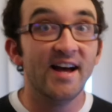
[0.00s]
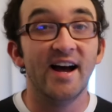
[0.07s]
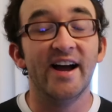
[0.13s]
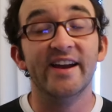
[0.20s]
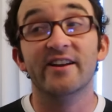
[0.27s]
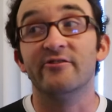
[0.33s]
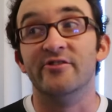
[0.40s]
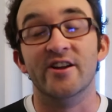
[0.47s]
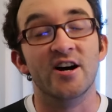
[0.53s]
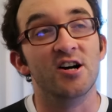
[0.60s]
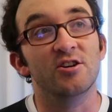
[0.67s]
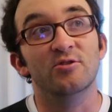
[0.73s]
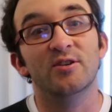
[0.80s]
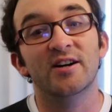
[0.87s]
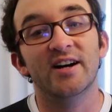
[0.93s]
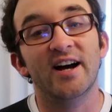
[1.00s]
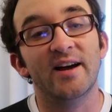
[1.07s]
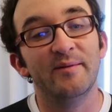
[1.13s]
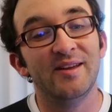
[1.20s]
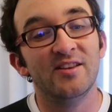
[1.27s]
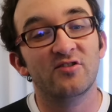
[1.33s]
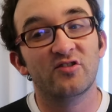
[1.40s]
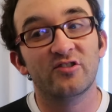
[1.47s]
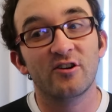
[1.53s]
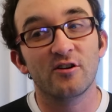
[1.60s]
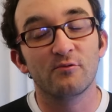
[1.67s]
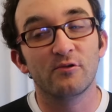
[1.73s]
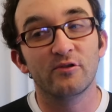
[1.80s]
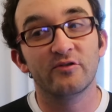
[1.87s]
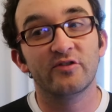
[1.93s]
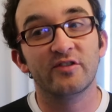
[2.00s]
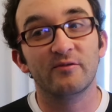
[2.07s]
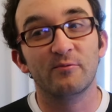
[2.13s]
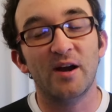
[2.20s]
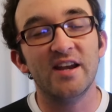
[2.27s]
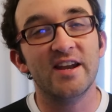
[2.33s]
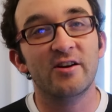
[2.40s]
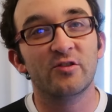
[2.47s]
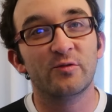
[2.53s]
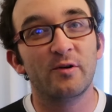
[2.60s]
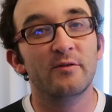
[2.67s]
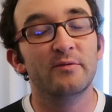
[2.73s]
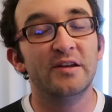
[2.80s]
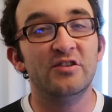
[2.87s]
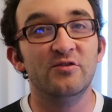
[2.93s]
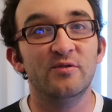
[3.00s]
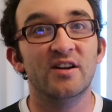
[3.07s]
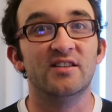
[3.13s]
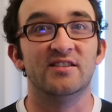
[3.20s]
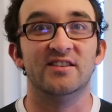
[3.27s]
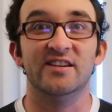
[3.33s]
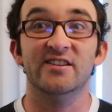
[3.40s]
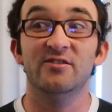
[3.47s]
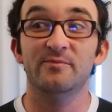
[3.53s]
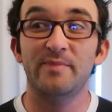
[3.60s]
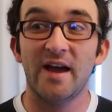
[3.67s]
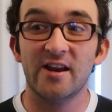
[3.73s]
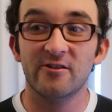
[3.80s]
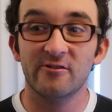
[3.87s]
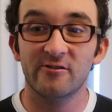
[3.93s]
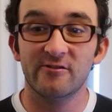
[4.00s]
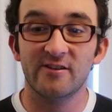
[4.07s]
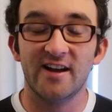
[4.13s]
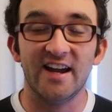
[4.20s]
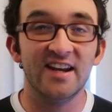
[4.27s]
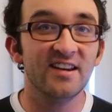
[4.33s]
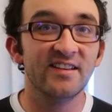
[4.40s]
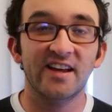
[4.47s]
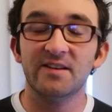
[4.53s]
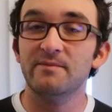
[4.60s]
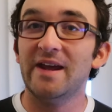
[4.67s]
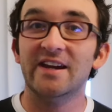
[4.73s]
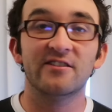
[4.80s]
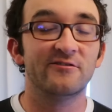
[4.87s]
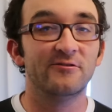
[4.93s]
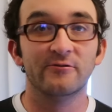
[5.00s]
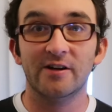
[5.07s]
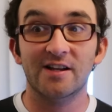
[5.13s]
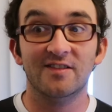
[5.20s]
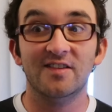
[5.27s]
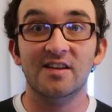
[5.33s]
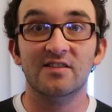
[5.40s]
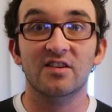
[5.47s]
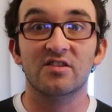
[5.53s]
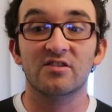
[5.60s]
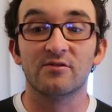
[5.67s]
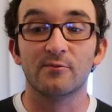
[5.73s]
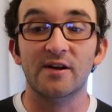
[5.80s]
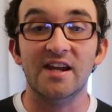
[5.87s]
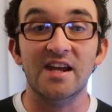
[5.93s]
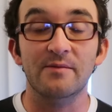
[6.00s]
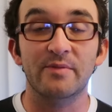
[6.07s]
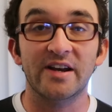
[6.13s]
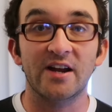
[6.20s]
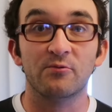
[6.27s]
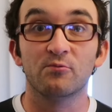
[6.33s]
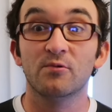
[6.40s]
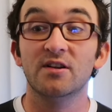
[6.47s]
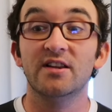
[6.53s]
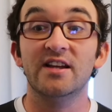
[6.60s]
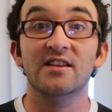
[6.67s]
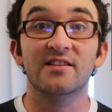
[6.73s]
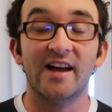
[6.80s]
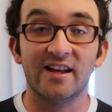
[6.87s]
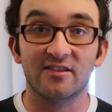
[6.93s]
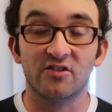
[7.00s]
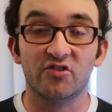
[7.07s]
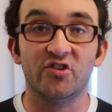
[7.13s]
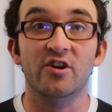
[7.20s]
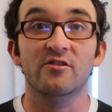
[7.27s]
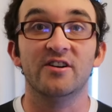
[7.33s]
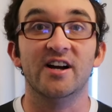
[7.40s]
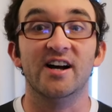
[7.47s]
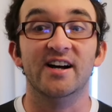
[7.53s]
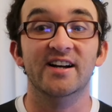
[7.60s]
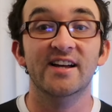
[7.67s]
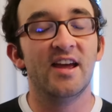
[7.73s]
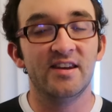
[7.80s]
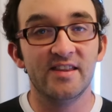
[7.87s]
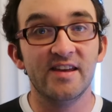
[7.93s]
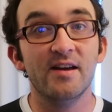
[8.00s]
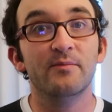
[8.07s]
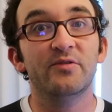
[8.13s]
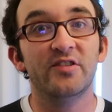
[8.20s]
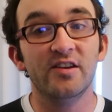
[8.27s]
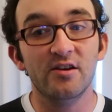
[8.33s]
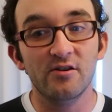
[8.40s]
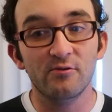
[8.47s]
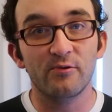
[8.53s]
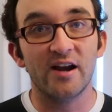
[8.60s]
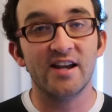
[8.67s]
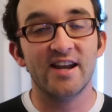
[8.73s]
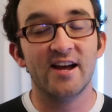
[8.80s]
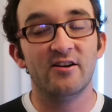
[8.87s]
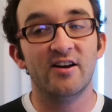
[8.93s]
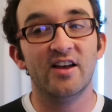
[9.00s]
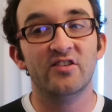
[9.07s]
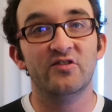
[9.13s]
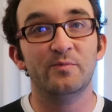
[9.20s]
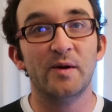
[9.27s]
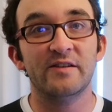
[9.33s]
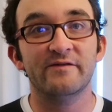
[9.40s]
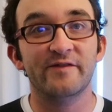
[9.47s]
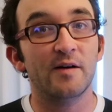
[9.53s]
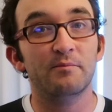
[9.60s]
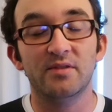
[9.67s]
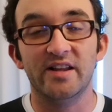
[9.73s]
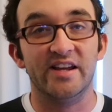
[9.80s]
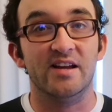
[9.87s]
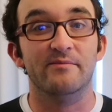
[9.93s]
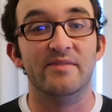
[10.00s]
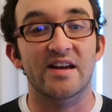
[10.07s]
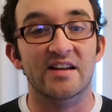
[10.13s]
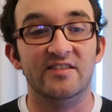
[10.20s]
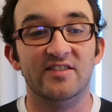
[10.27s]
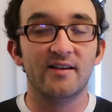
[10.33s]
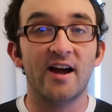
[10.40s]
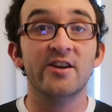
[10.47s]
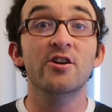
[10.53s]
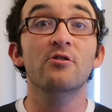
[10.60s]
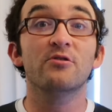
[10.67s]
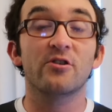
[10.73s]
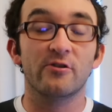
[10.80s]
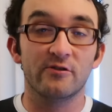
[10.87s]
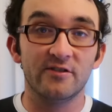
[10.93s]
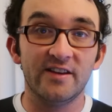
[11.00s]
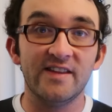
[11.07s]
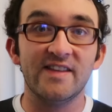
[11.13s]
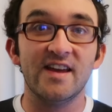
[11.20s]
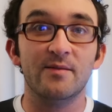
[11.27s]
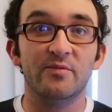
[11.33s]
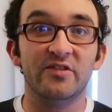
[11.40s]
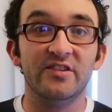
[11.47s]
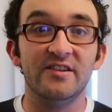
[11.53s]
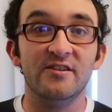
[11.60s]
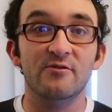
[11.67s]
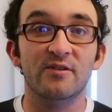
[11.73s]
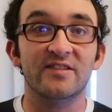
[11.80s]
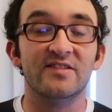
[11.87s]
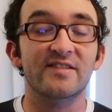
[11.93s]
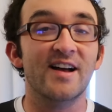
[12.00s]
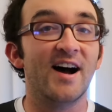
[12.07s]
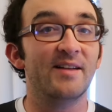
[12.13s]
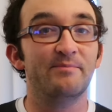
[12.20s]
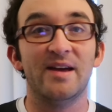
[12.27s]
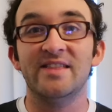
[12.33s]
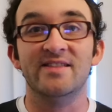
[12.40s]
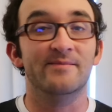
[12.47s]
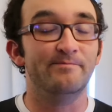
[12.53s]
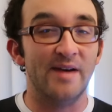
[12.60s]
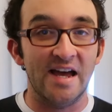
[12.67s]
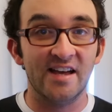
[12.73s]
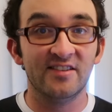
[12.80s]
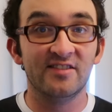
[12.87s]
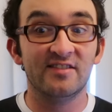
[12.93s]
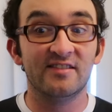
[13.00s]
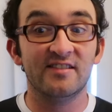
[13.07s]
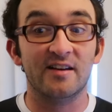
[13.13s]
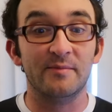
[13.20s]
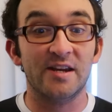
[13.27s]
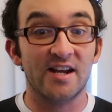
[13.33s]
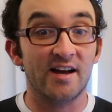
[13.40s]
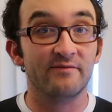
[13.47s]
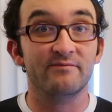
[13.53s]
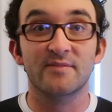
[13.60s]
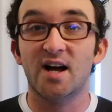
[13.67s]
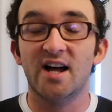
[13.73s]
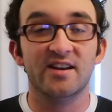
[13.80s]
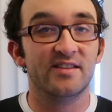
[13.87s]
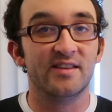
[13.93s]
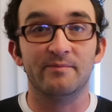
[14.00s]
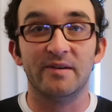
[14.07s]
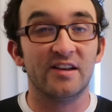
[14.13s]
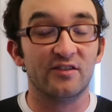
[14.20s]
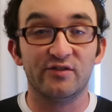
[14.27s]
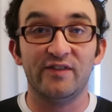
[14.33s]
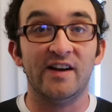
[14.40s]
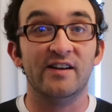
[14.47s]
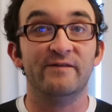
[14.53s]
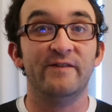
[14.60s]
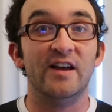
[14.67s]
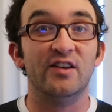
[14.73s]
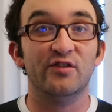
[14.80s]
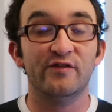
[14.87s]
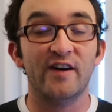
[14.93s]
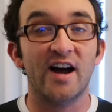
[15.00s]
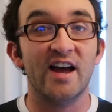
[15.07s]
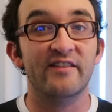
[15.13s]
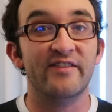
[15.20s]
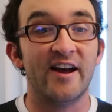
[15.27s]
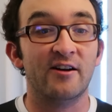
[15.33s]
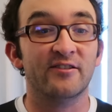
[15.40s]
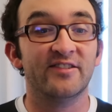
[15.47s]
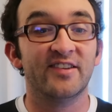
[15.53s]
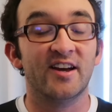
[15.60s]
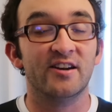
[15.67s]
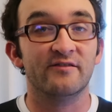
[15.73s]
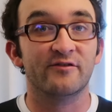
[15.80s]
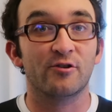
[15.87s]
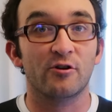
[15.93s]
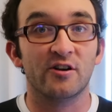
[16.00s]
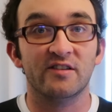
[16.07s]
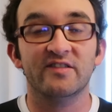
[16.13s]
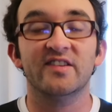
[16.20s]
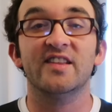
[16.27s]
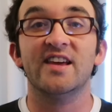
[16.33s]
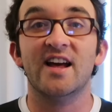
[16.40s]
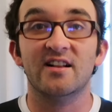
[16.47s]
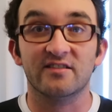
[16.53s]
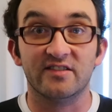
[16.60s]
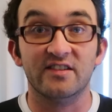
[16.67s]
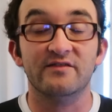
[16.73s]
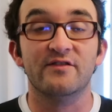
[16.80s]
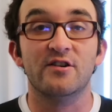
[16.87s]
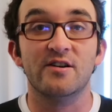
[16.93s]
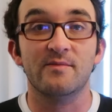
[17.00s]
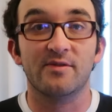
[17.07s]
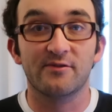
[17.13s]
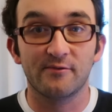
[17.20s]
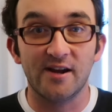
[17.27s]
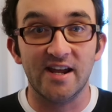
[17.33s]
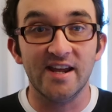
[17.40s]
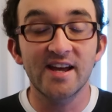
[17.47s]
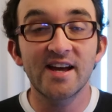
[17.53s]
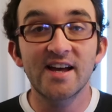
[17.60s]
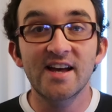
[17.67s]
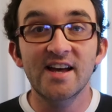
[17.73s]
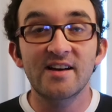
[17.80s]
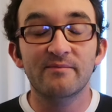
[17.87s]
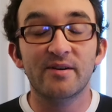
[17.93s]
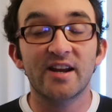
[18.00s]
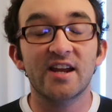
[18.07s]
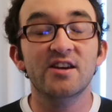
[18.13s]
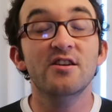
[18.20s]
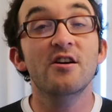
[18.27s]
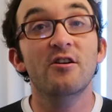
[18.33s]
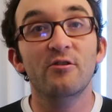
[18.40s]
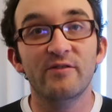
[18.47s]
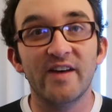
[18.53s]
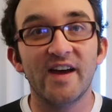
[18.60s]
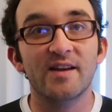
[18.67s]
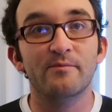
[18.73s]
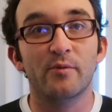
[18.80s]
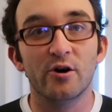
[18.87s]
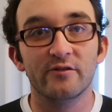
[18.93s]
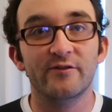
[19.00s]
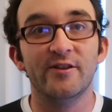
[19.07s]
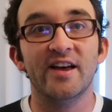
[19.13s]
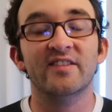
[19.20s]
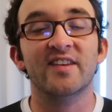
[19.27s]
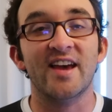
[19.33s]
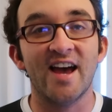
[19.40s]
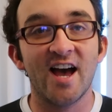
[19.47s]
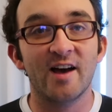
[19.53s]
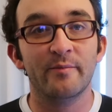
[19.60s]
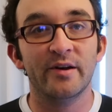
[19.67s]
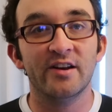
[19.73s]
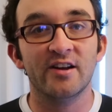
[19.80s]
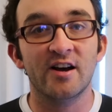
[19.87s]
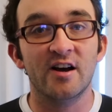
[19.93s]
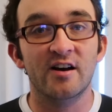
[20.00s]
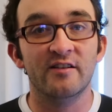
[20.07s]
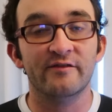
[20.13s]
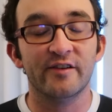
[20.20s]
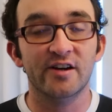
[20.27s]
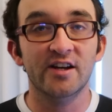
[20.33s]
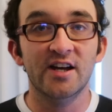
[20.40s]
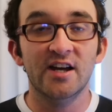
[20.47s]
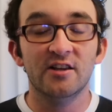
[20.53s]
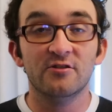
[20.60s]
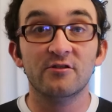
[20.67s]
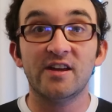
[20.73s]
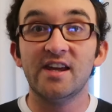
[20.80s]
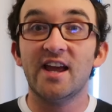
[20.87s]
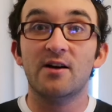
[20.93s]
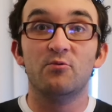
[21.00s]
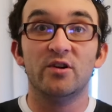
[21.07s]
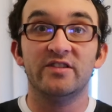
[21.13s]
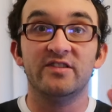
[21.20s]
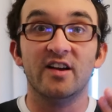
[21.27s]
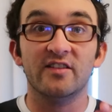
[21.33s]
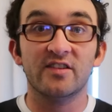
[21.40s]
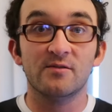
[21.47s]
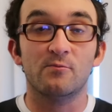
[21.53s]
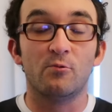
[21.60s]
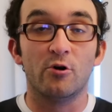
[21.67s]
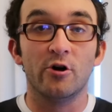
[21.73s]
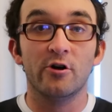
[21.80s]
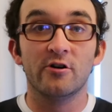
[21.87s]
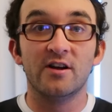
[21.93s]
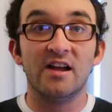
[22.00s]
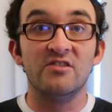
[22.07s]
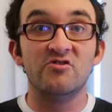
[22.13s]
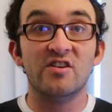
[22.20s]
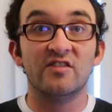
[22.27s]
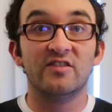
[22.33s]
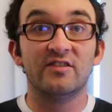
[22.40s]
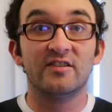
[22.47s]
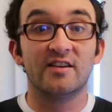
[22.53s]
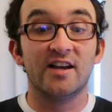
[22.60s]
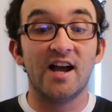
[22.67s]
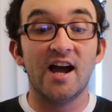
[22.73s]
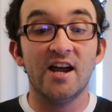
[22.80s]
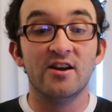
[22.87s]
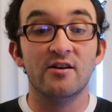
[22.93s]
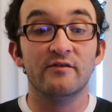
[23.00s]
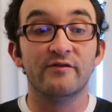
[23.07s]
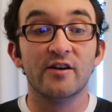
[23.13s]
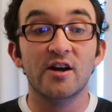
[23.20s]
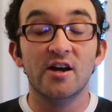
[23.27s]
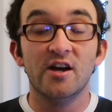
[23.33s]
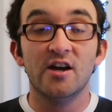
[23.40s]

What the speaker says: I don't know. I mean, Star Wars right now is probably doing a little better. I didn't like Mandalorian Season 3, but I really liked Ahsoka. And the MCU right now has been fumbling a bit. I know currently the MCU has not been the best. I mean, I'm not the biggest fan of Phase 5 outside of Guardians of the Galaxy Volume 3. But I know that Marvel has a habit of looking at what doesn't work and just kind of